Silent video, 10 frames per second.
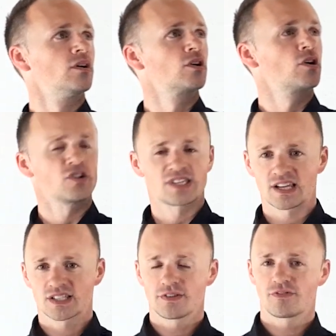Cos
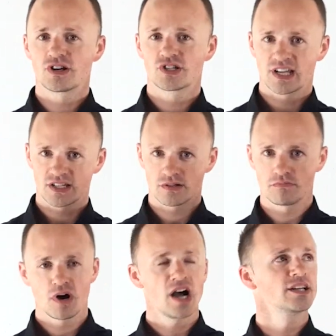x differentiates to
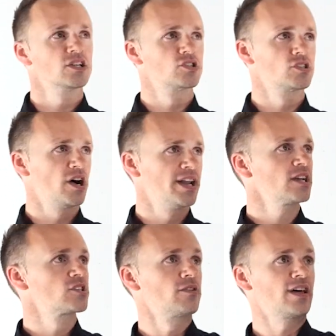minus sine
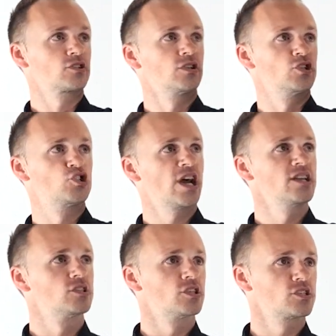x, so that's going to
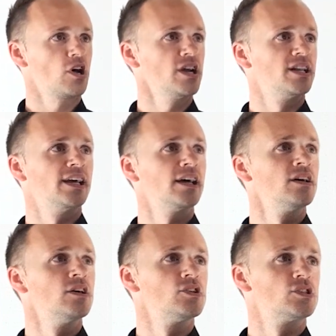change the sign here.
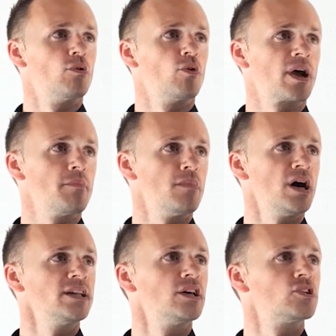So we'll get
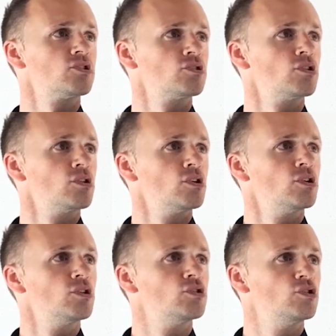minus
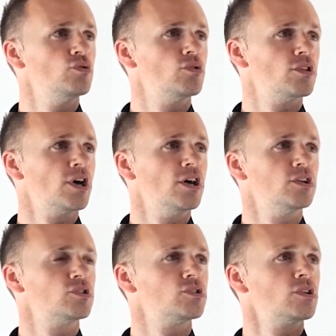
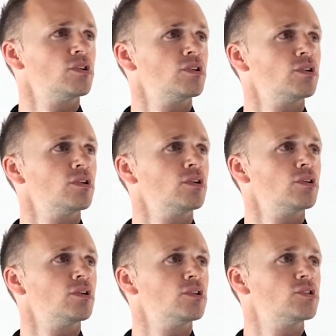2/3
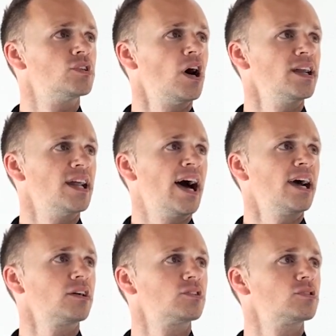sine
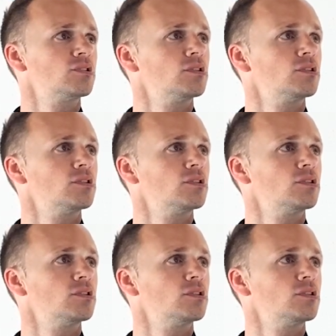x.